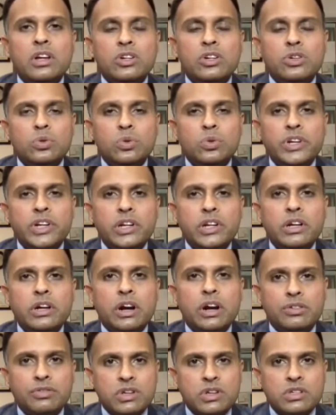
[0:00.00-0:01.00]
to needy
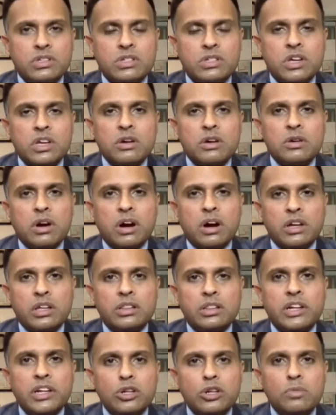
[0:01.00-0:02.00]
countries in
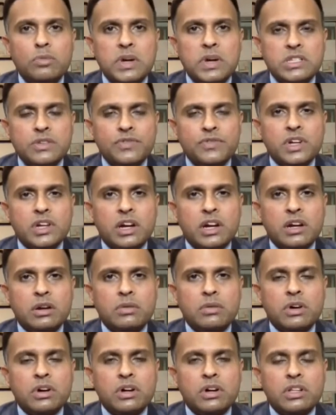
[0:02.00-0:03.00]
the Indo-Pacific and
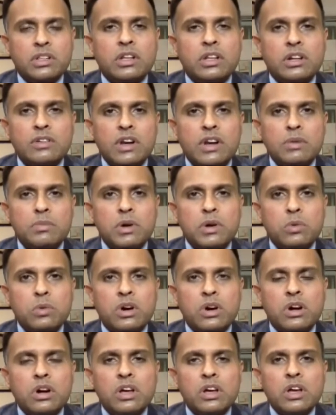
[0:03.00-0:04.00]
in the developing
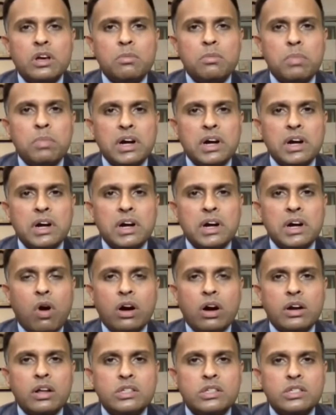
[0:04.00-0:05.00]
world. But
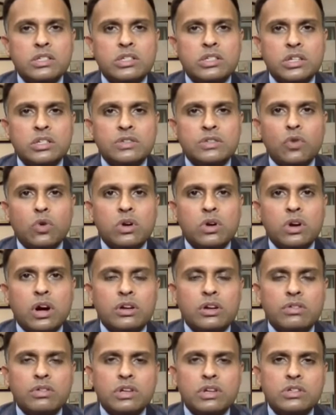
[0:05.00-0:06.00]
Quad is just 4
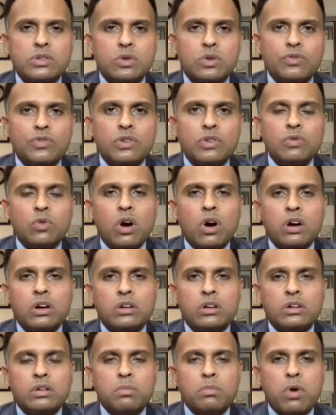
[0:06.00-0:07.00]
countries. We
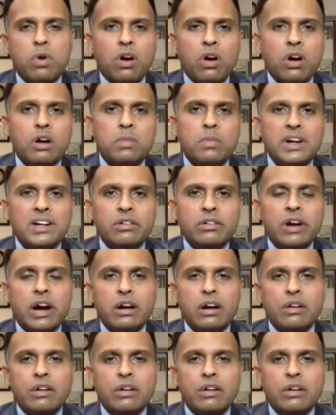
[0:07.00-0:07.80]
want a broader multilateral